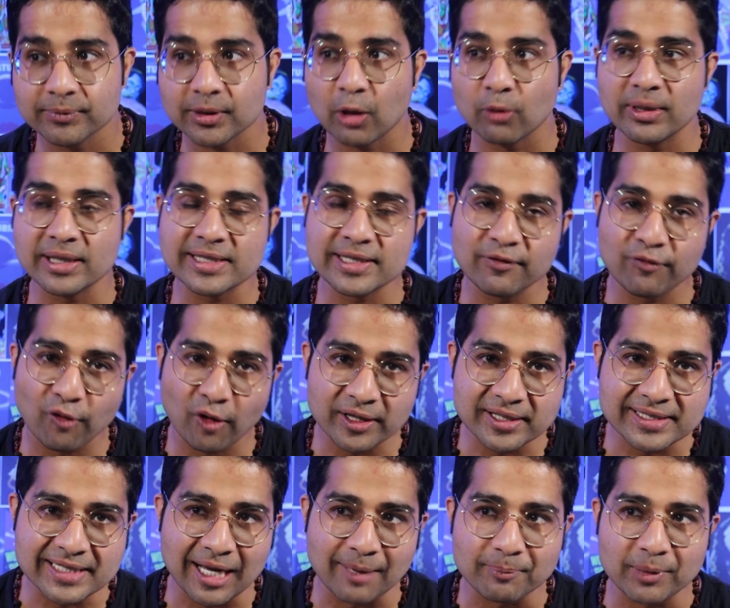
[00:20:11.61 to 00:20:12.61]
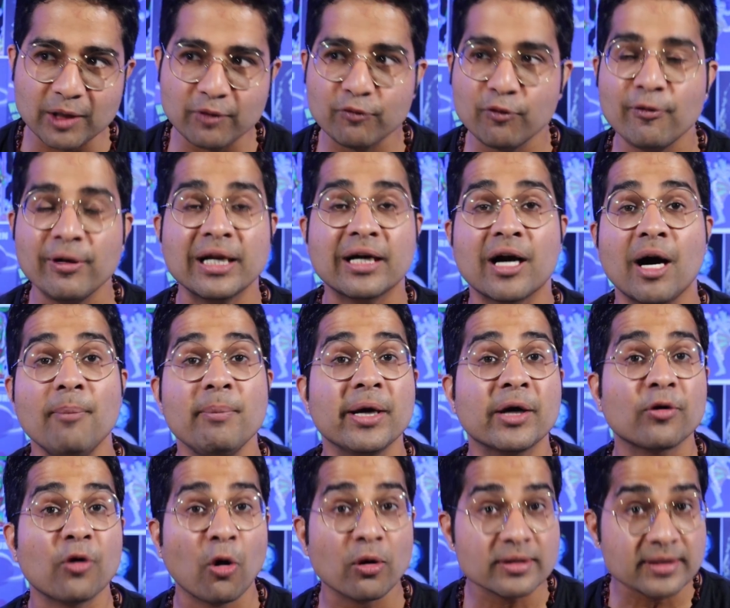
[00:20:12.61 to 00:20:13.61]
Now let's say for example, if you will come
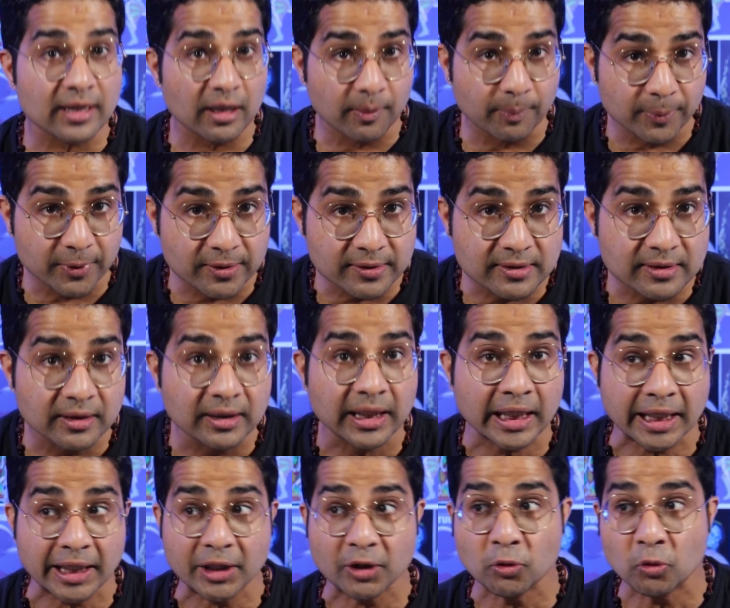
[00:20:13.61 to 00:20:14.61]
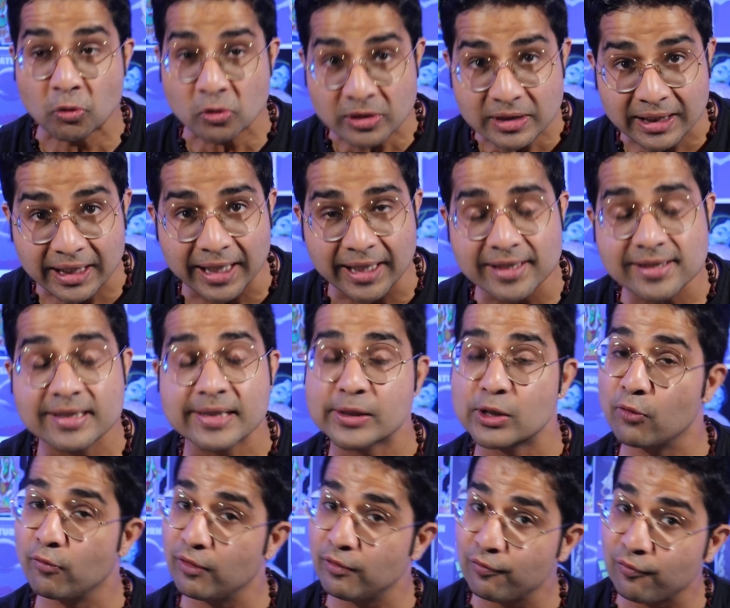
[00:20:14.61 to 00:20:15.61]
across a person in whose case
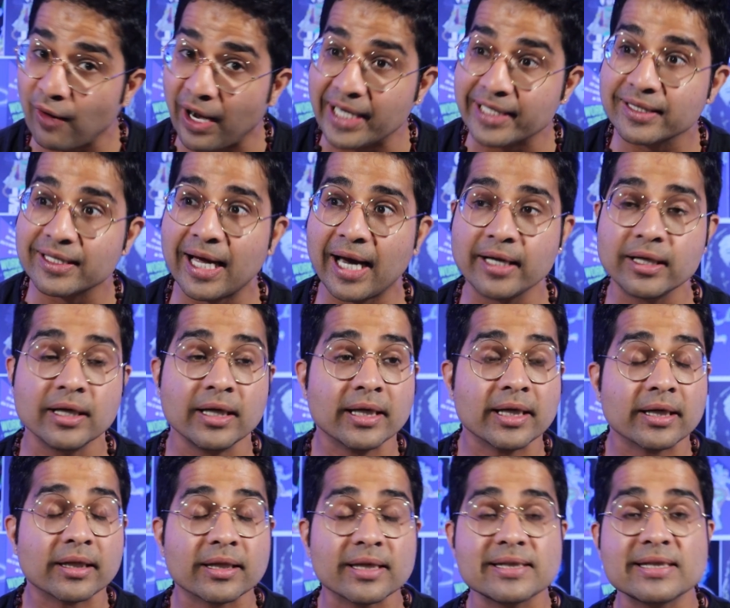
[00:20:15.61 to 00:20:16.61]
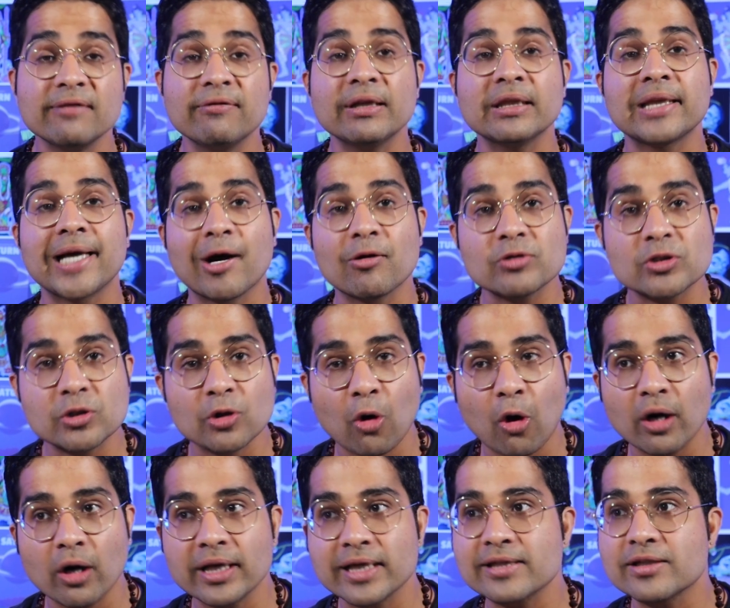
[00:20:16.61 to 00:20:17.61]
you will find that the 7th house
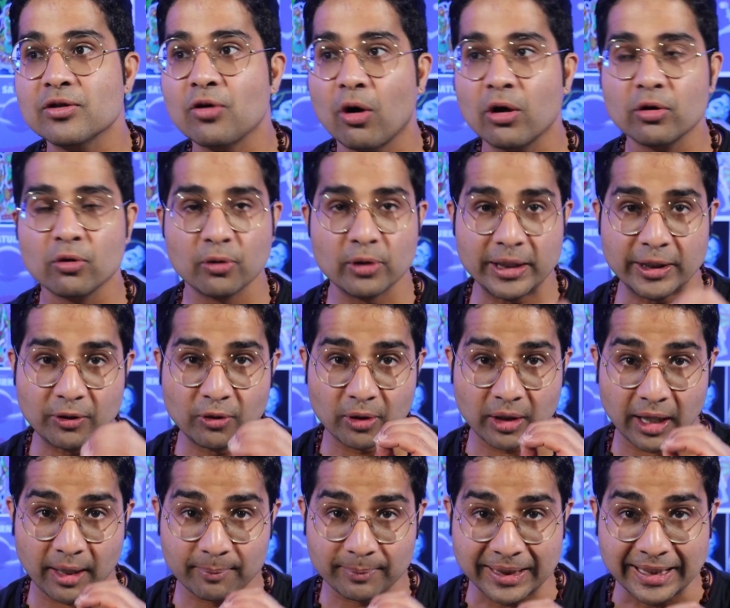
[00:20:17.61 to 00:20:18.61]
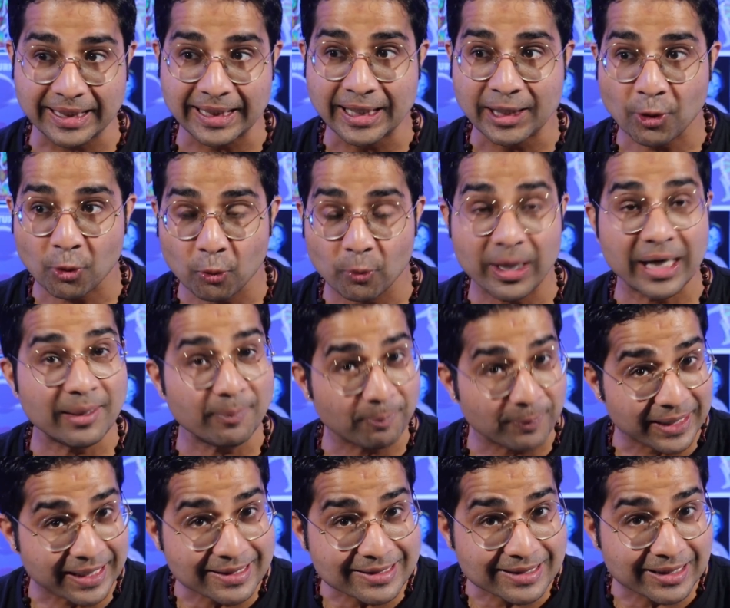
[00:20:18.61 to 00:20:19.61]
lord is not only gonna be well
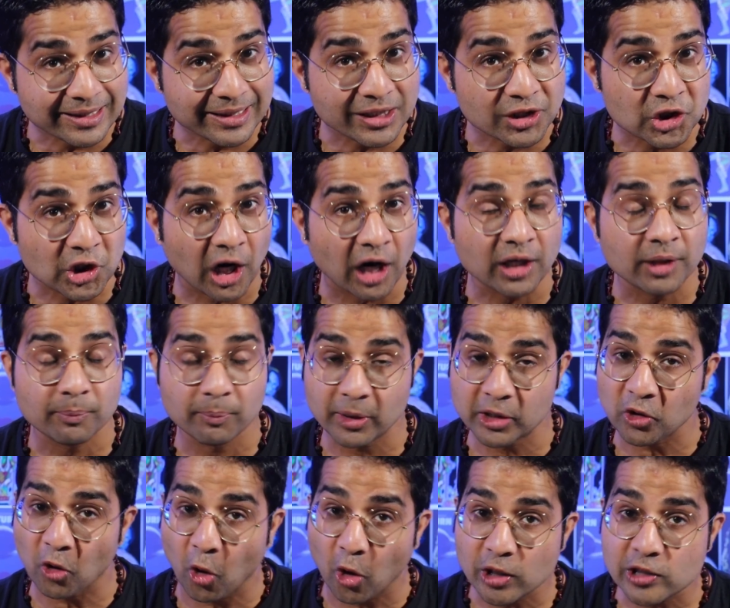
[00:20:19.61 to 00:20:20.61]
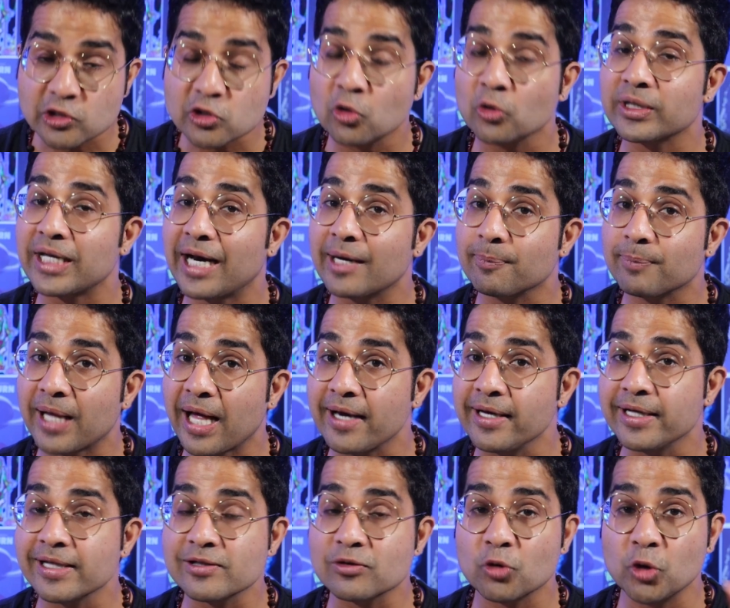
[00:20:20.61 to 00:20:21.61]
placed in the chart, but also that
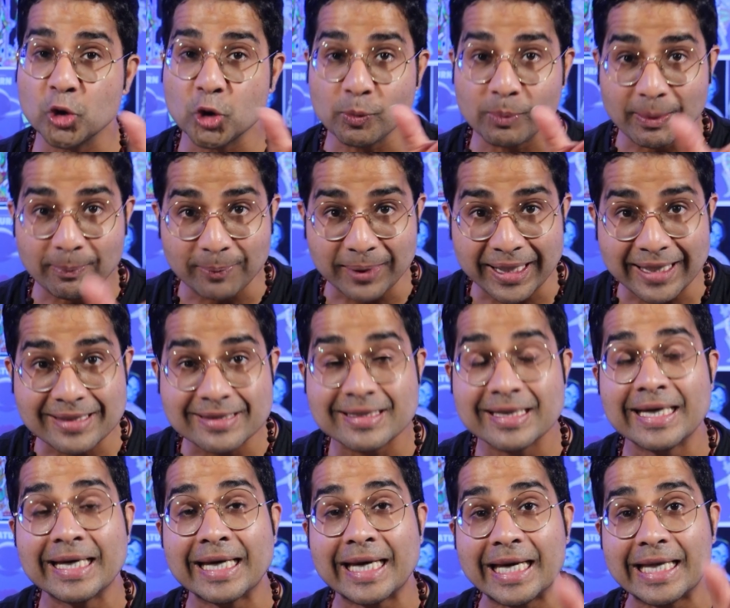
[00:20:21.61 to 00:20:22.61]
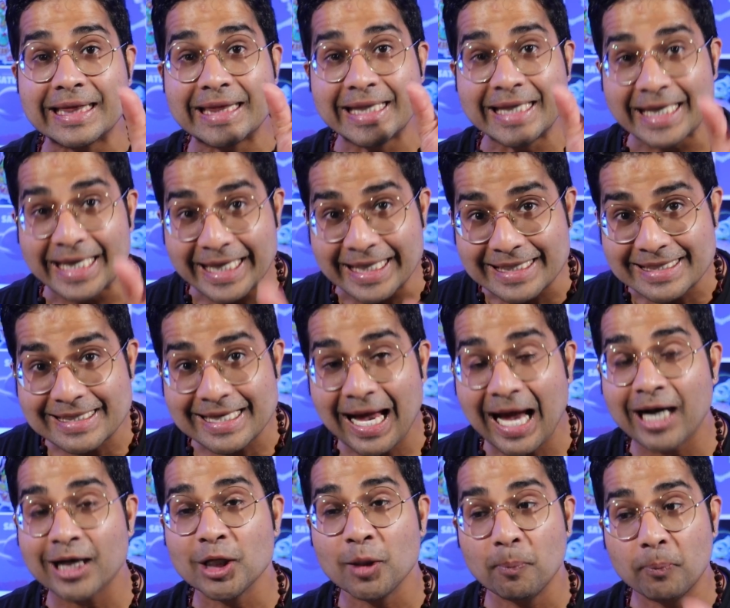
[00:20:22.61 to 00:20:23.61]
planet is going to be placed in the
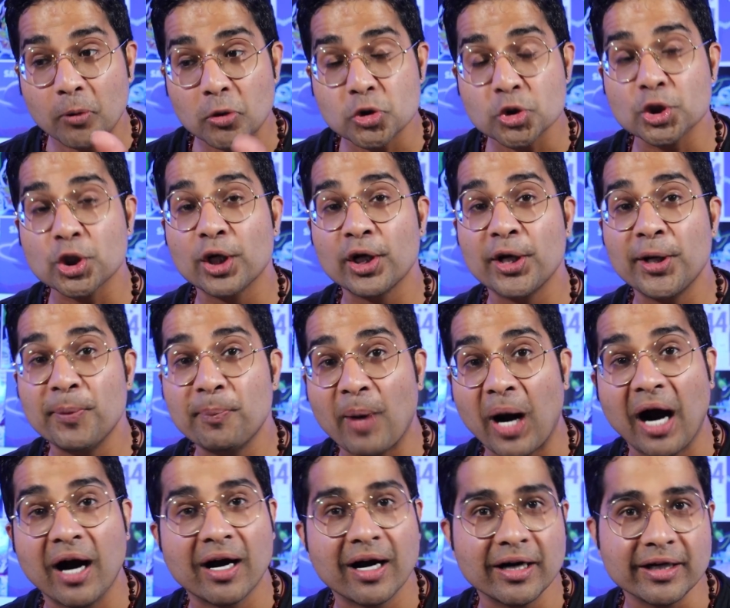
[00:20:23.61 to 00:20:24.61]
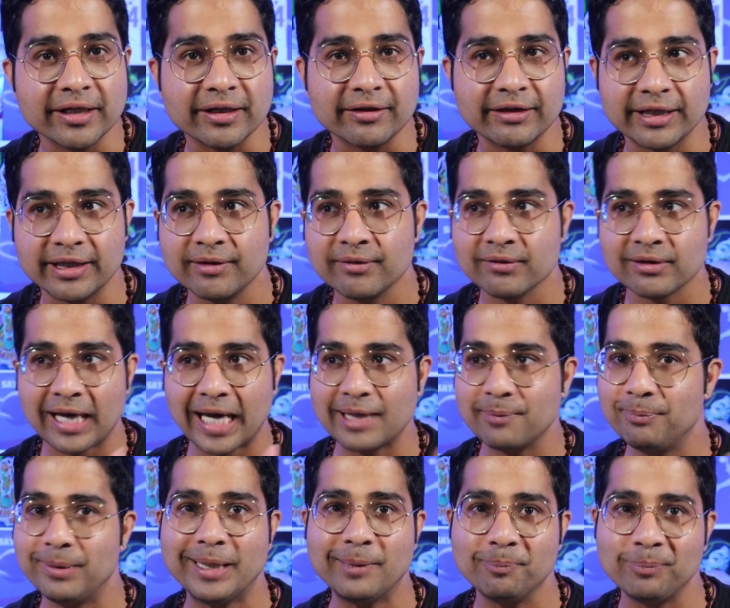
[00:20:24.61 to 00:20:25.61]
exact Pushkara bhaga degree,
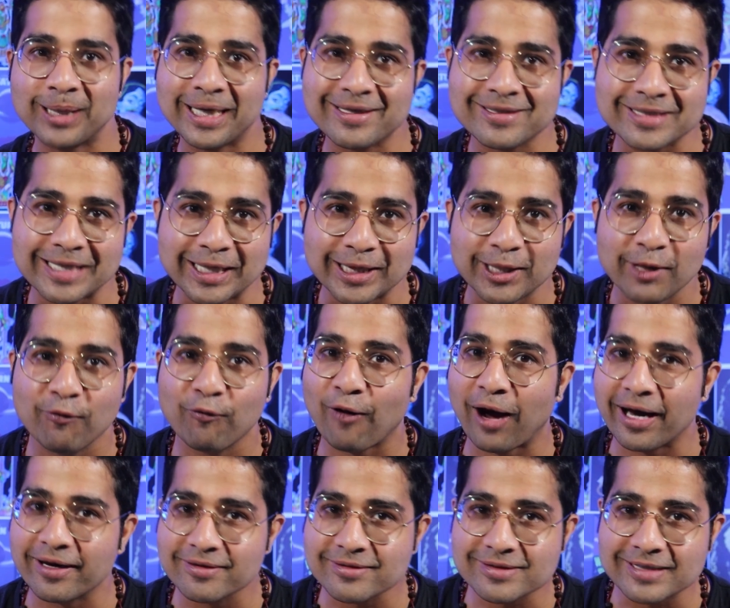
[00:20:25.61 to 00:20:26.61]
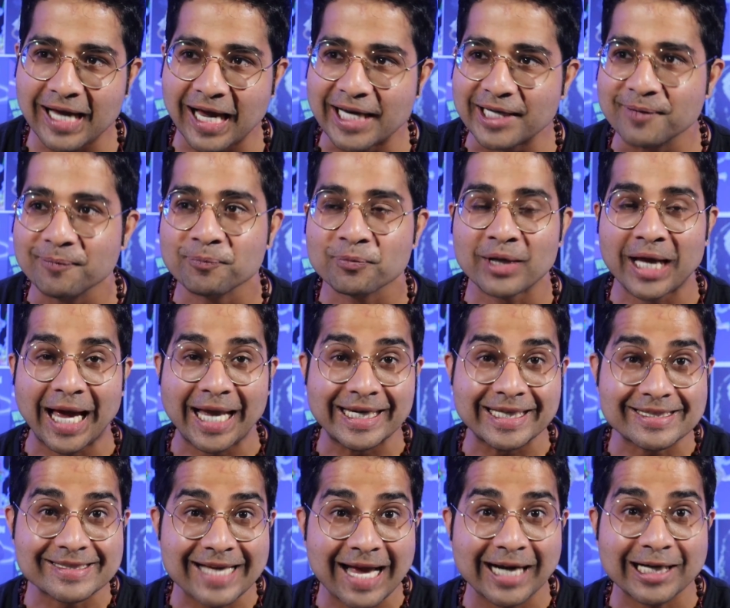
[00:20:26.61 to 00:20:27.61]
like being placed in the fire sign and
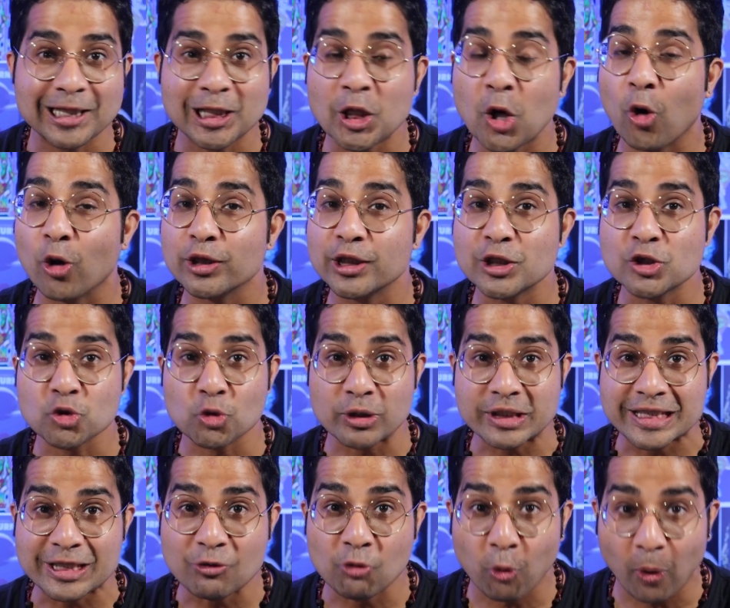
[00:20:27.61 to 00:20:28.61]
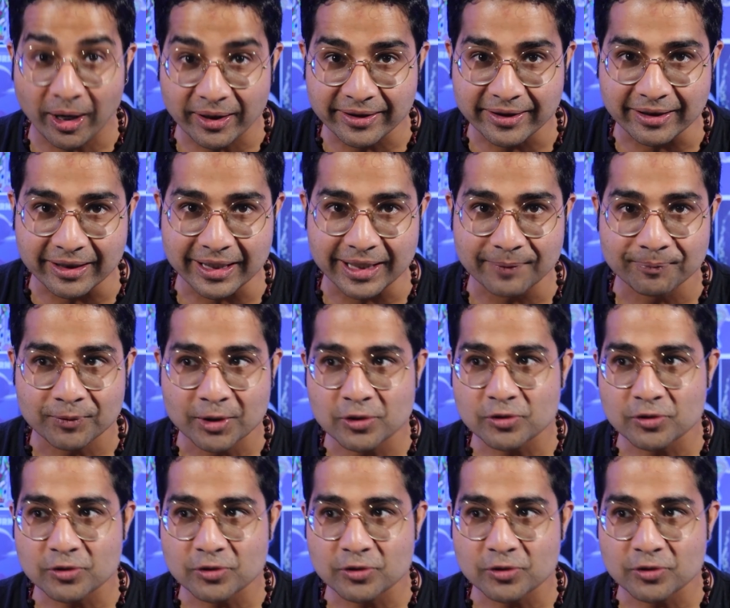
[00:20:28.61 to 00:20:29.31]
exactly on the 21 degree.